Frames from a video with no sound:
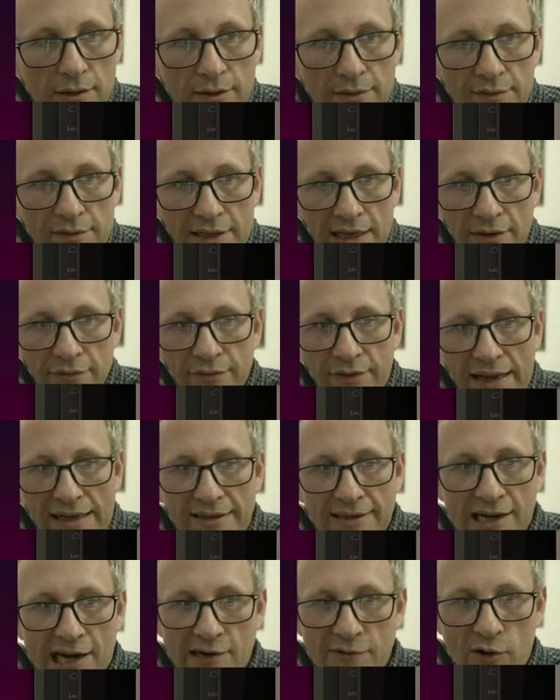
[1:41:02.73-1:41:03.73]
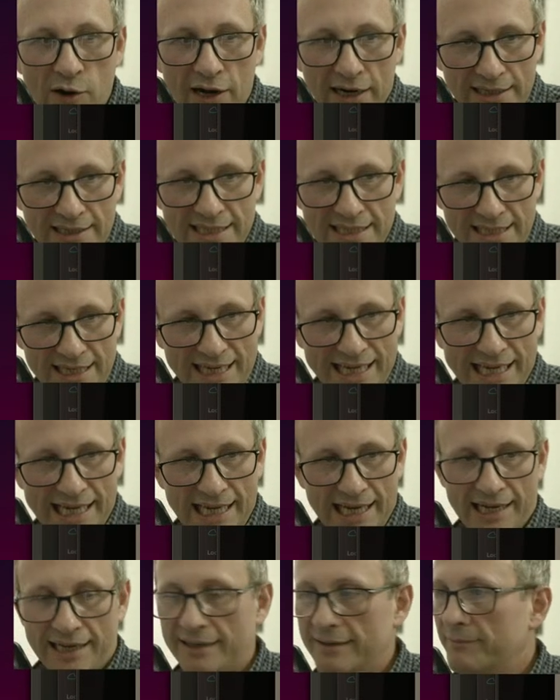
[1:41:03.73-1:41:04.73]
the event horizon
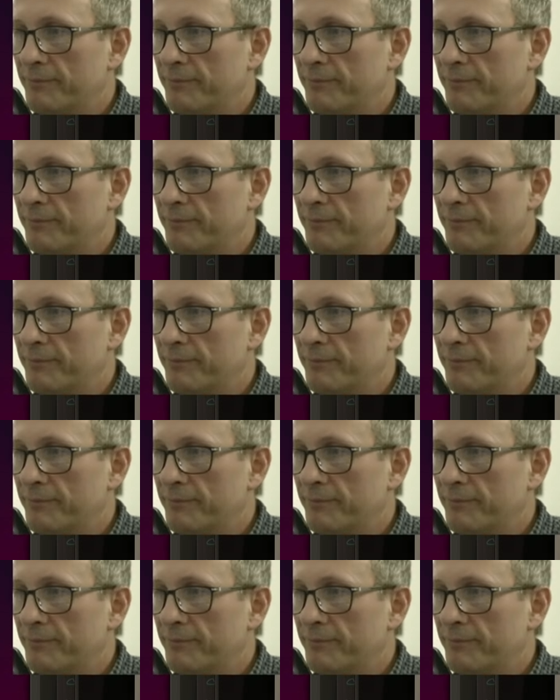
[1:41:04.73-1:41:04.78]
here,